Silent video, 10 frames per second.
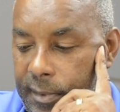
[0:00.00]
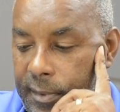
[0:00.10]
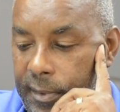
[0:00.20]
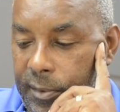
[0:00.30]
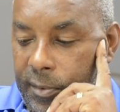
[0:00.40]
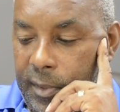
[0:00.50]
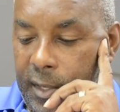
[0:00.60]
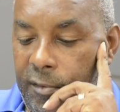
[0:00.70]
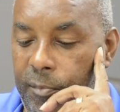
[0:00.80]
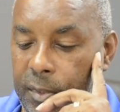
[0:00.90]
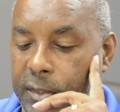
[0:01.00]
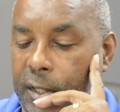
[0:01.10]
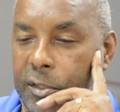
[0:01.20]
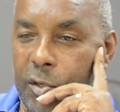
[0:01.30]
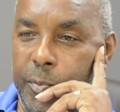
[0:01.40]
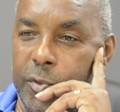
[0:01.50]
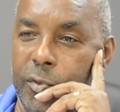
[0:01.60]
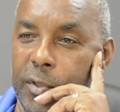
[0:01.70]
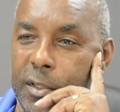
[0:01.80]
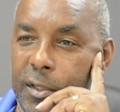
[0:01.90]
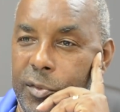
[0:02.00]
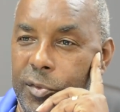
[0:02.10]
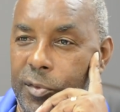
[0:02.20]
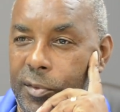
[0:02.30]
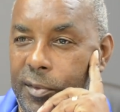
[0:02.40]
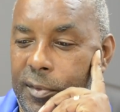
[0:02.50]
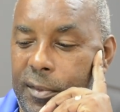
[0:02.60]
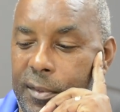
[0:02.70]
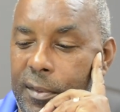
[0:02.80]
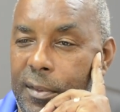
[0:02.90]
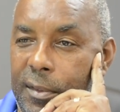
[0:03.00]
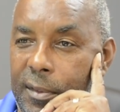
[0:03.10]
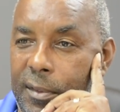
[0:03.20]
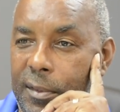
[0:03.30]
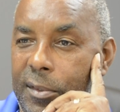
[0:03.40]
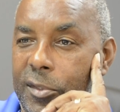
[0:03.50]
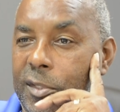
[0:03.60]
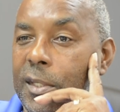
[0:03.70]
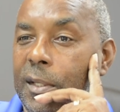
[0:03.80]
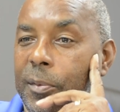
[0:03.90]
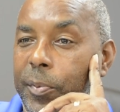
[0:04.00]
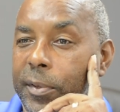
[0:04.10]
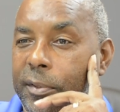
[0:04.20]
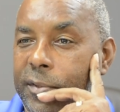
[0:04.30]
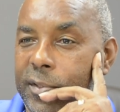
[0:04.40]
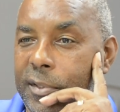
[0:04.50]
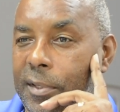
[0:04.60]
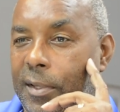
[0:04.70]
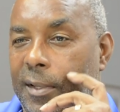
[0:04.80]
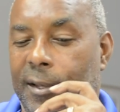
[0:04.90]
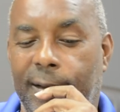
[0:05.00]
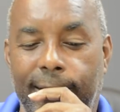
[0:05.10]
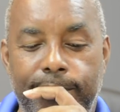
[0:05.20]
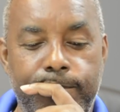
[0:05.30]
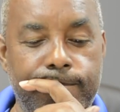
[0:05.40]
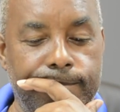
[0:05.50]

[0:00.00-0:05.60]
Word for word: you know, he gave Middlesex the opportunity to to see the players. Um,